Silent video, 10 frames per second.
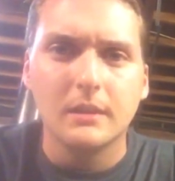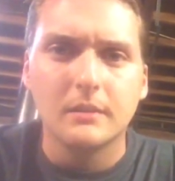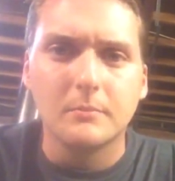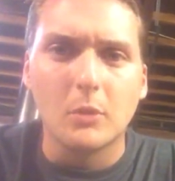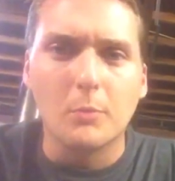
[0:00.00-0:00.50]

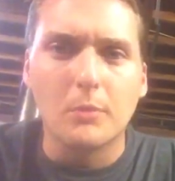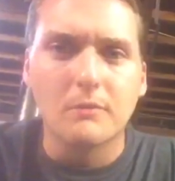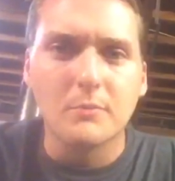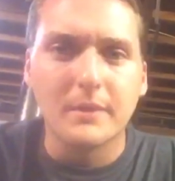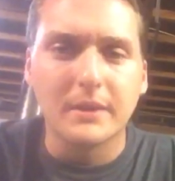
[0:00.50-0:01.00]
Mopar ever
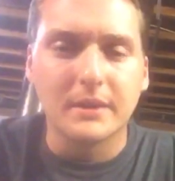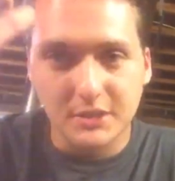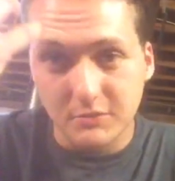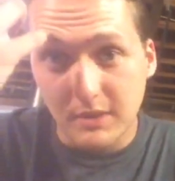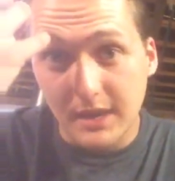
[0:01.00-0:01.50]
make a
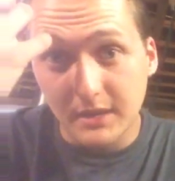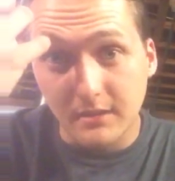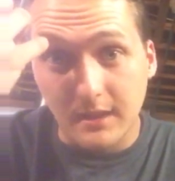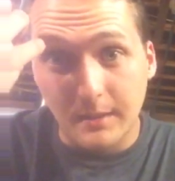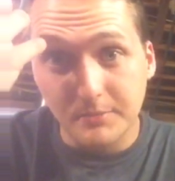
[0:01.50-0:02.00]
station wagon?
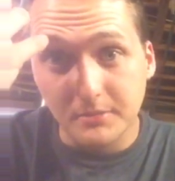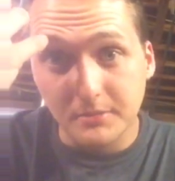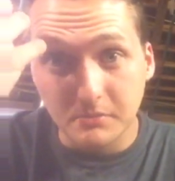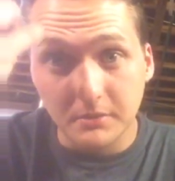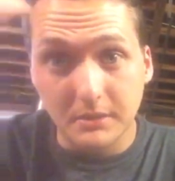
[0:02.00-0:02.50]

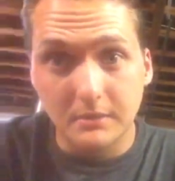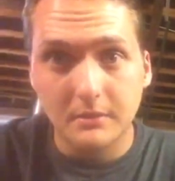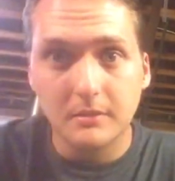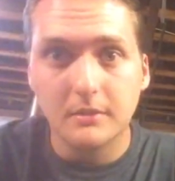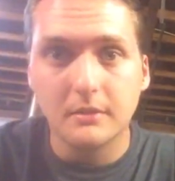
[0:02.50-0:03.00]
Absolutely,
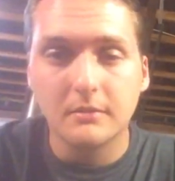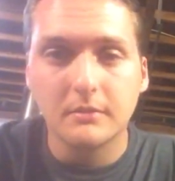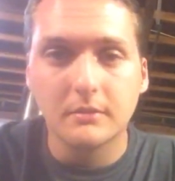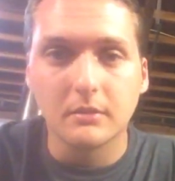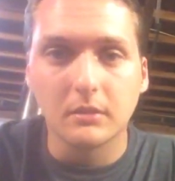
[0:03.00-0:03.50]

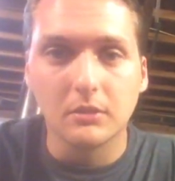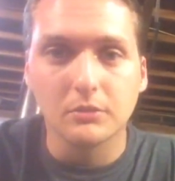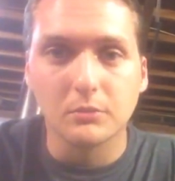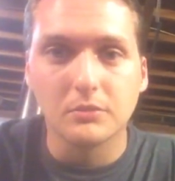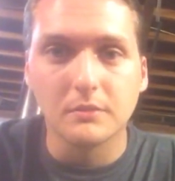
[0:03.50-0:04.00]
all
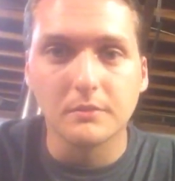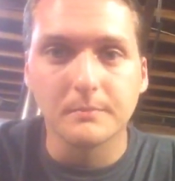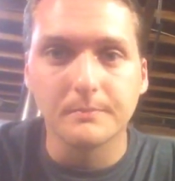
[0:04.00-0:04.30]
sorts of them.